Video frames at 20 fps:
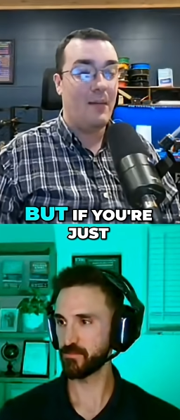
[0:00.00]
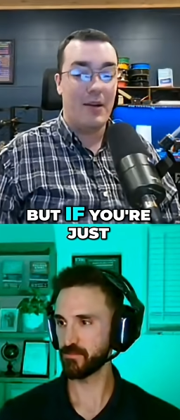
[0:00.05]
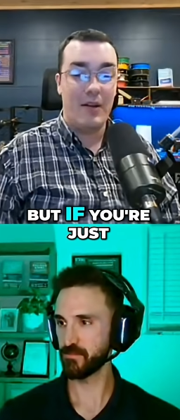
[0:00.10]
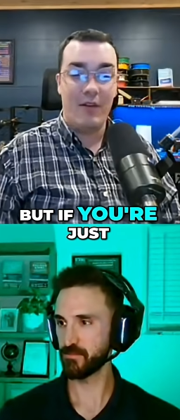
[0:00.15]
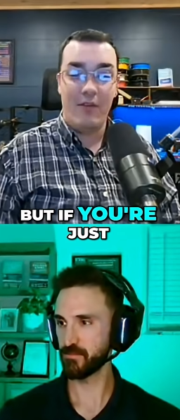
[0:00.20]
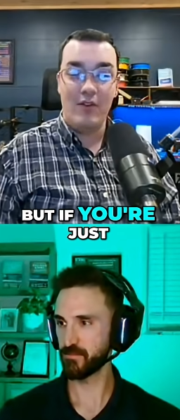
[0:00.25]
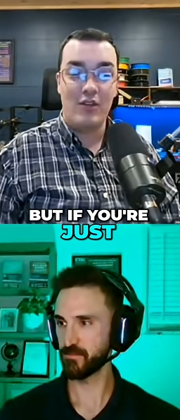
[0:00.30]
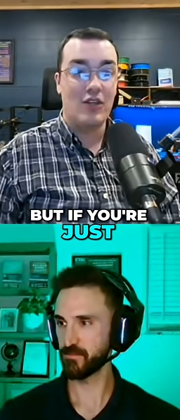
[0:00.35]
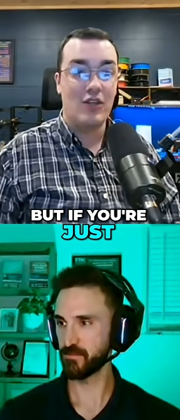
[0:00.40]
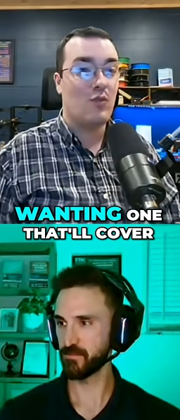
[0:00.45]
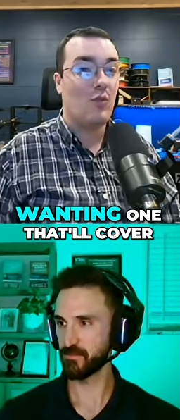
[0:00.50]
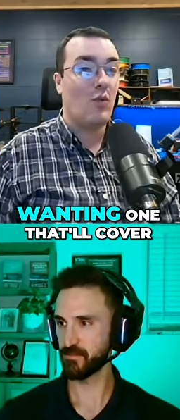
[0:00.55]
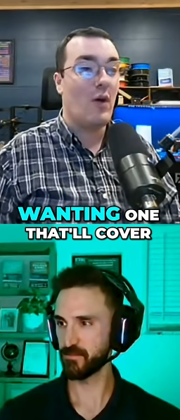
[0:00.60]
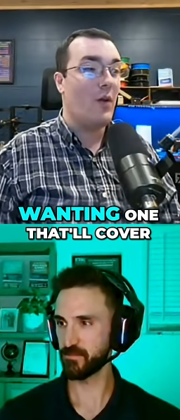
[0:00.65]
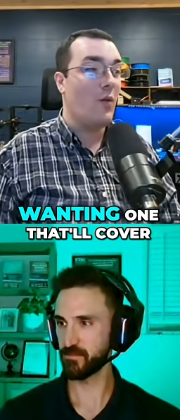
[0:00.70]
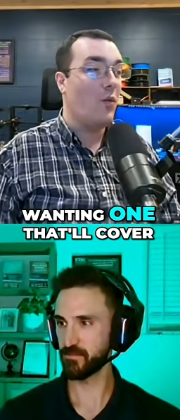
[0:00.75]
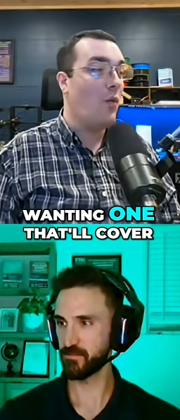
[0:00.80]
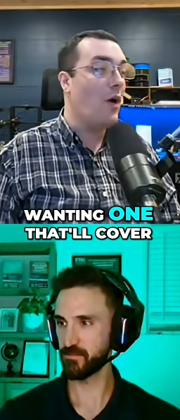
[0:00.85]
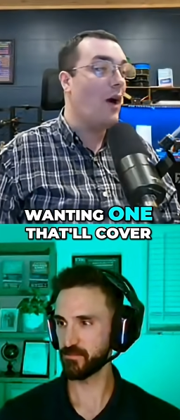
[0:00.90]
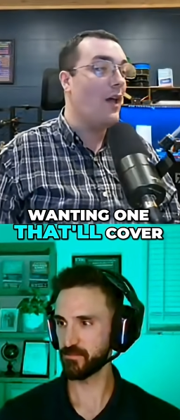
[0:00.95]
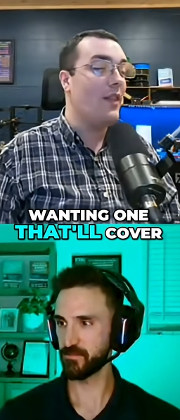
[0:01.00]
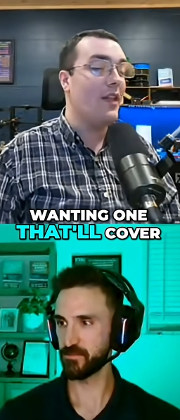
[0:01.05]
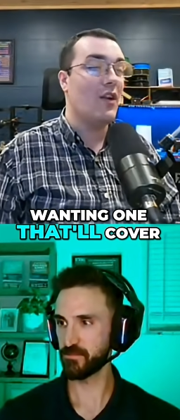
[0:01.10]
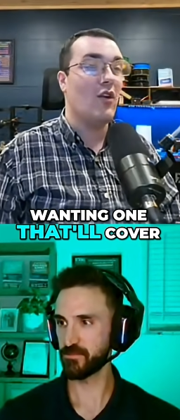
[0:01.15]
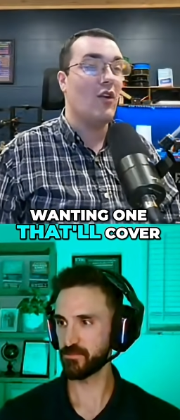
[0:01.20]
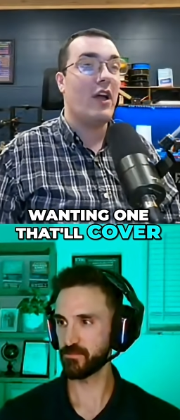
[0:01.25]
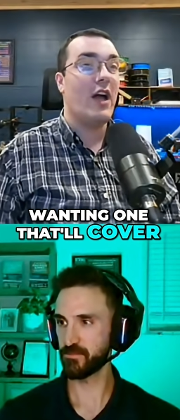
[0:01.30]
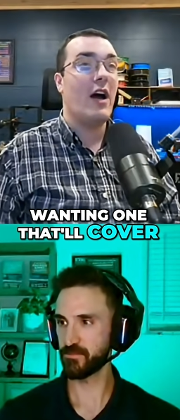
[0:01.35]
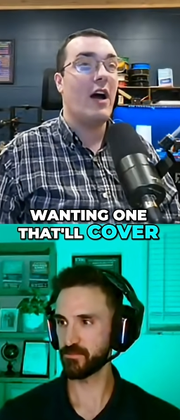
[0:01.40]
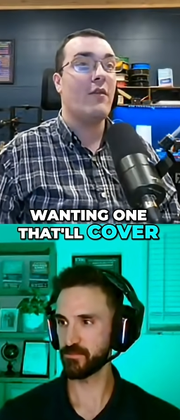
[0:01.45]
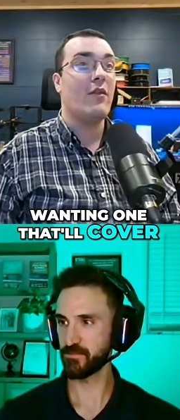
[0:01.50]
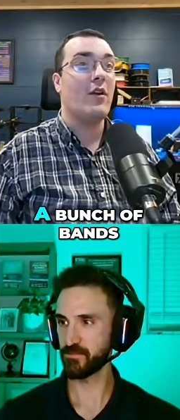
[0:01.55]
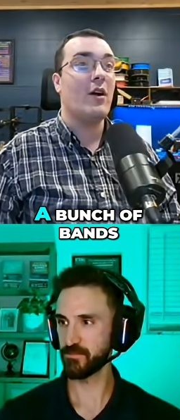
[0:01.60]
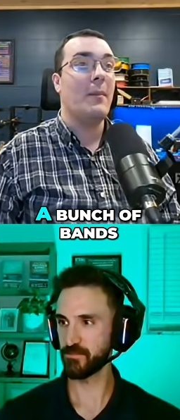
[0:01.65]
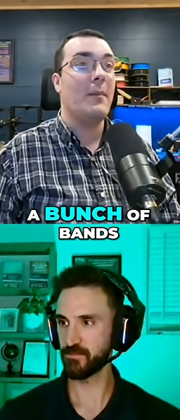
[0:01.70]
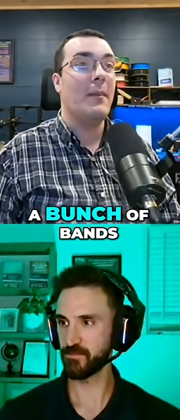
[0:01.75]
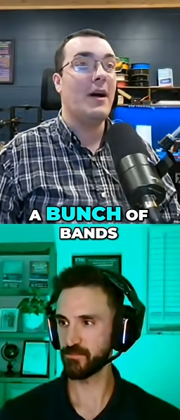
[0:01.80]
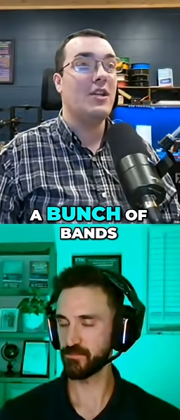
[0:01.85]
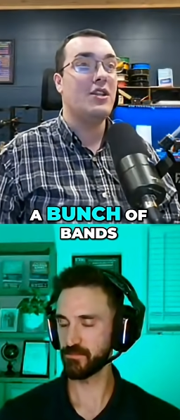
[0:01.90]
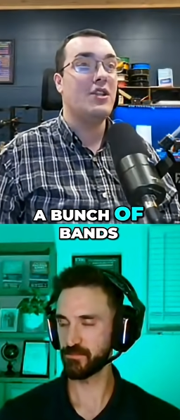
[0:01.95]
Speaker 1: if you're just wanting one that'll cover a
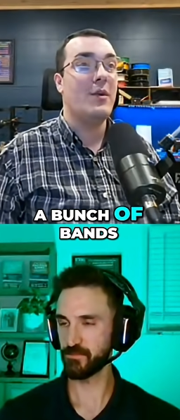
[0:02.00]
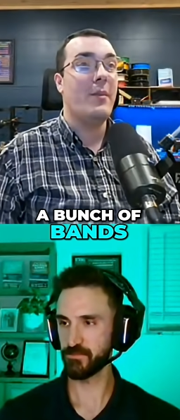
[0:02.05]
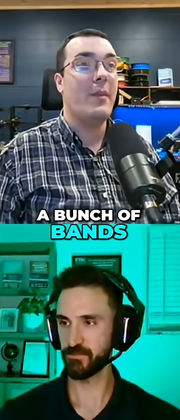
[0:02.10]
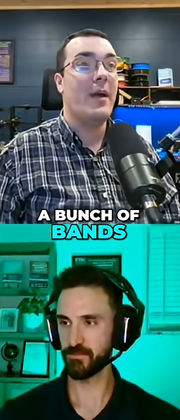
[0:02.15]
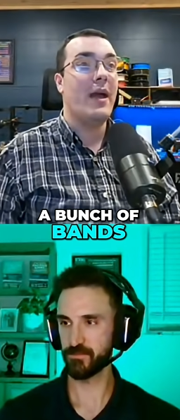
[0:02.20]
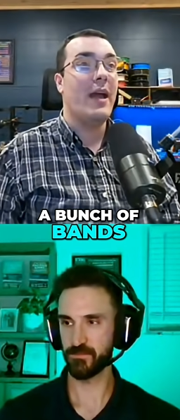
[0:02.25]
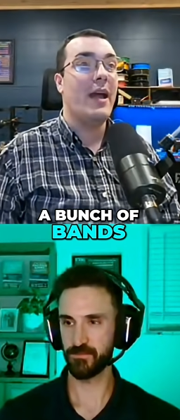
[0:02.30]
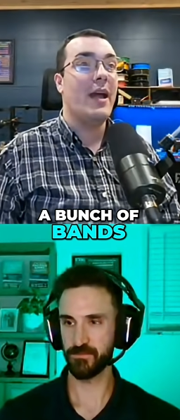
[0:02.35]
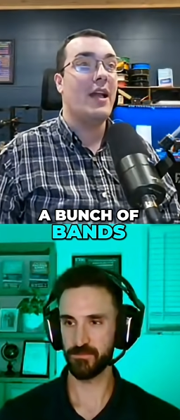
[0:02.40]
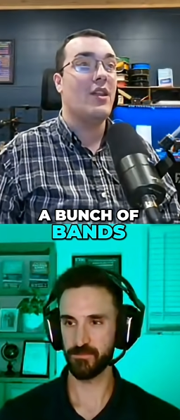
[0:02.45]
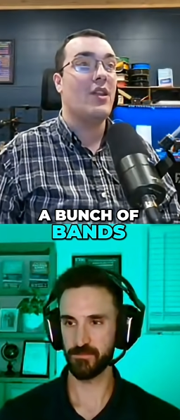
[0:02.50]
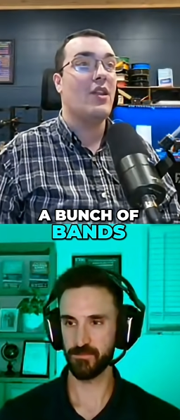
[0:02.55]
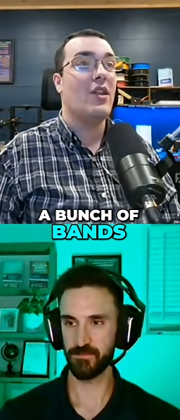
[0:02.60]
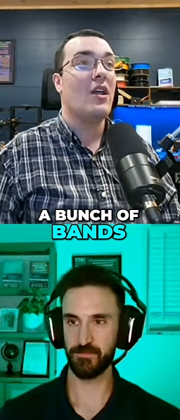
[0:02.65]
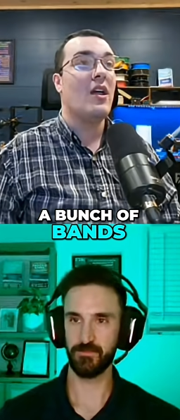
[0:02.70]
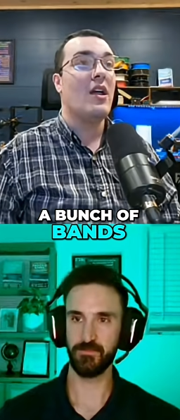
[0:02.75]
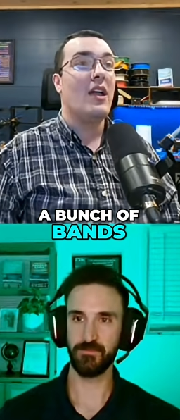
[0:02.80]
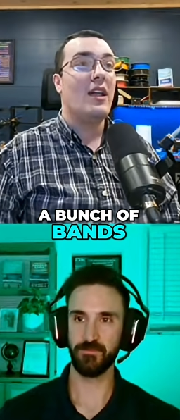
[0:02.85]
bunch of bands,